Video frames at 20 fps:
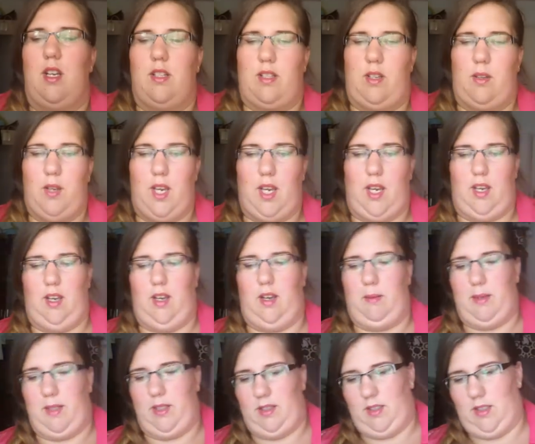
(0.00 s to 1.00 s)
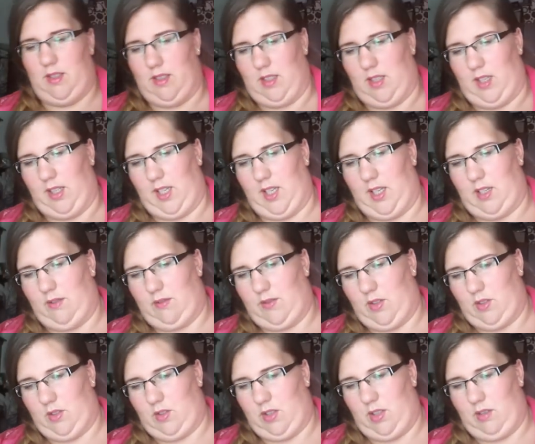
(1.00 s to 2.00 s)
So yeah, I mean, again, I've
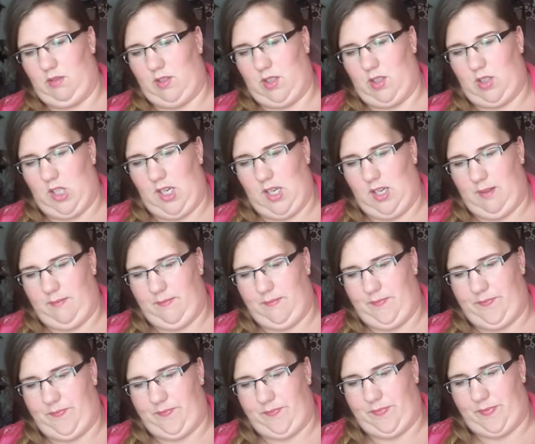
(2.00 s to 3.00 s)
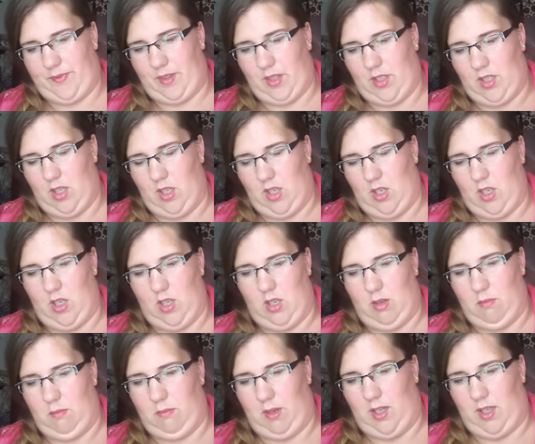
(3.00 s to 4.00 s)
not used this yet,
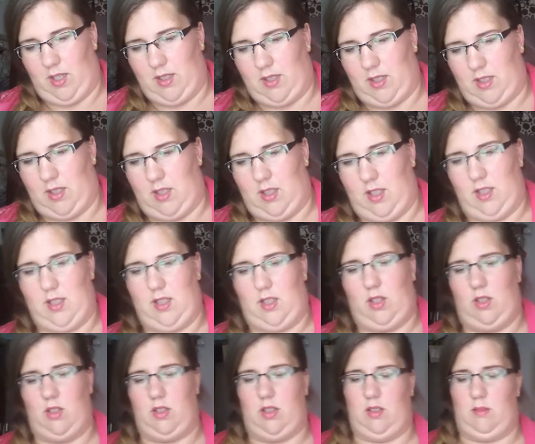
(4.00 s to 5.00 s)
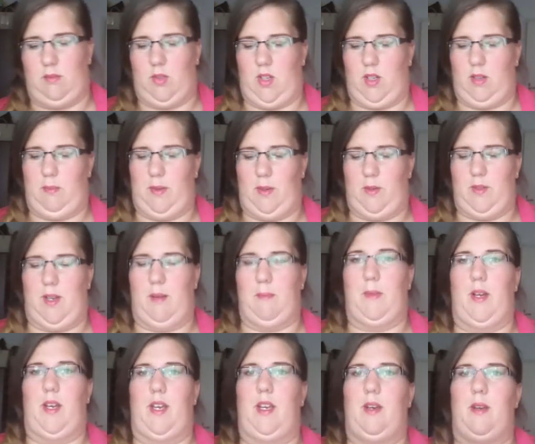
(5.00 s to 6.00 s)
but it's a good, I'm trying to build up
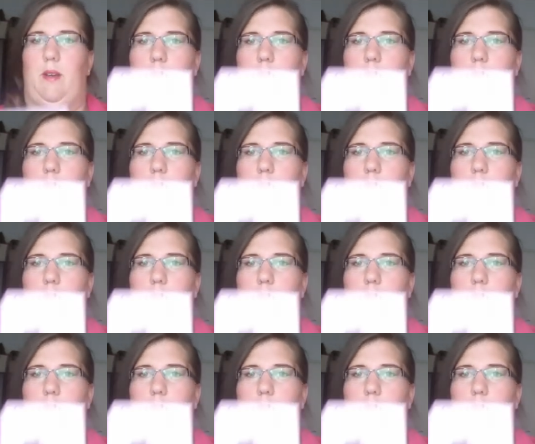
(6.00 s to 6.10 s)
my